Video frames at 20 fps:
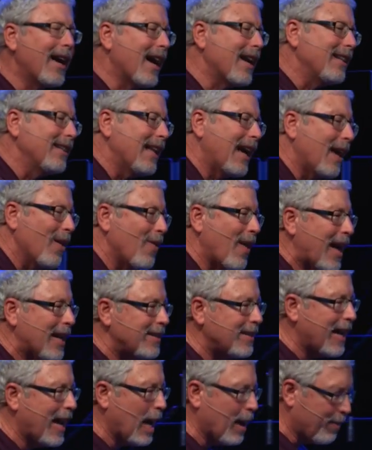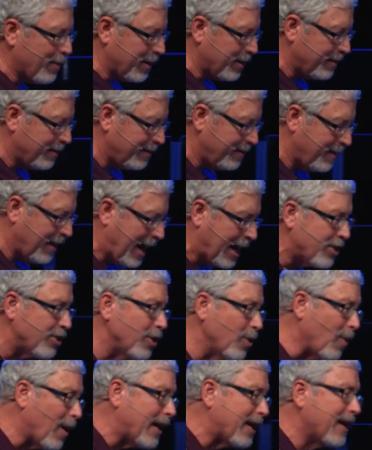God allow that to happen?
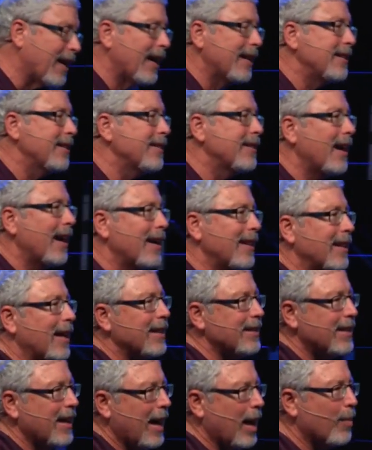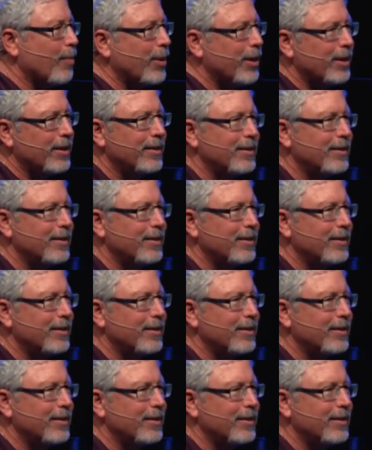Actually, why did God design that to happen?